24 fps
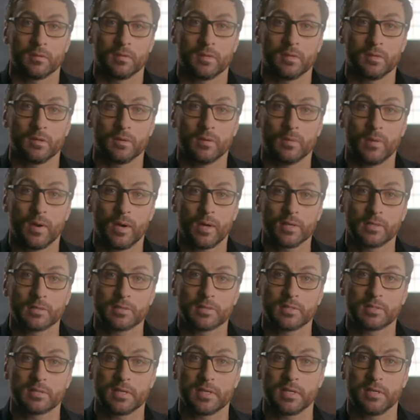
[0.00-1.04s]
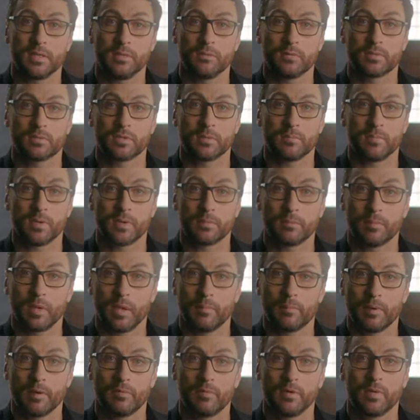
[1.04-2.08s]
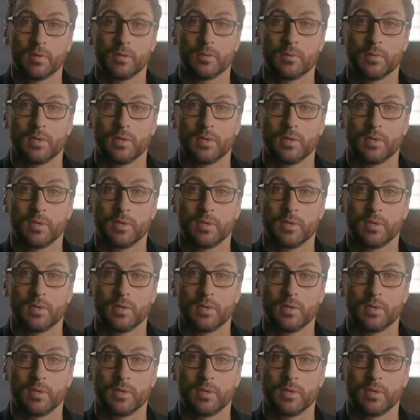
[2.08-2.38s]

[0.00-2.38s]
The deal was is that he was to pick me up every other